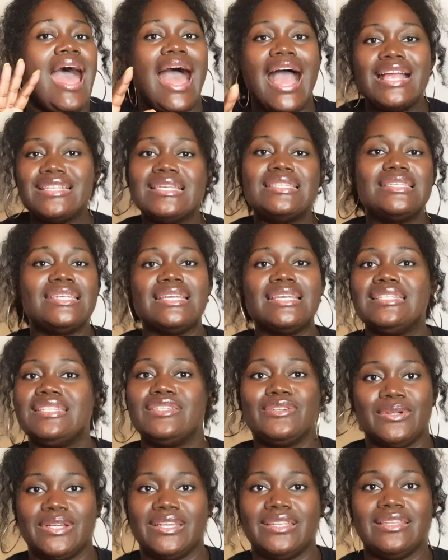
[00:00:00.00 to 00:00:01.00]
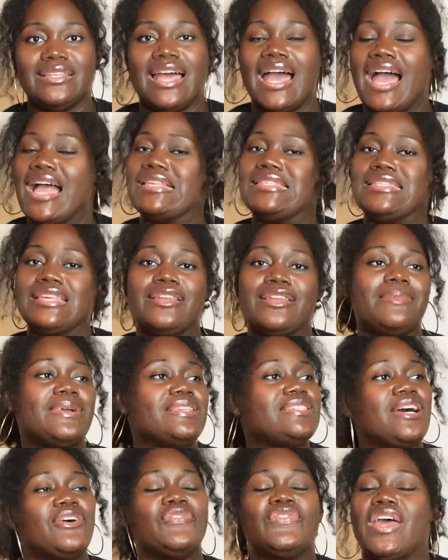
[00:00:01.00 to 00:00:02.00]
I just didn't do it. I centered
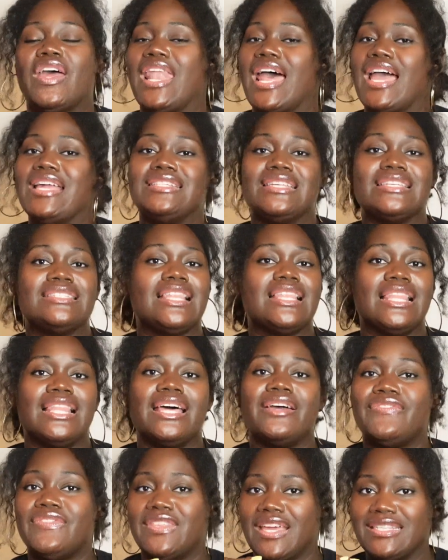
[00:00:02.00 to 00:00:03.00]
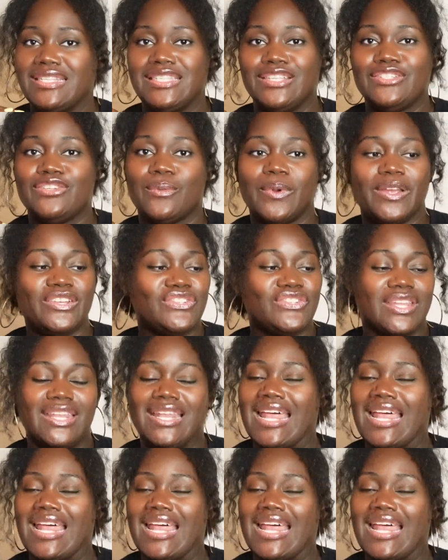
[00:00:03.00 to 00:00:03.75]
myself and I just left that situation,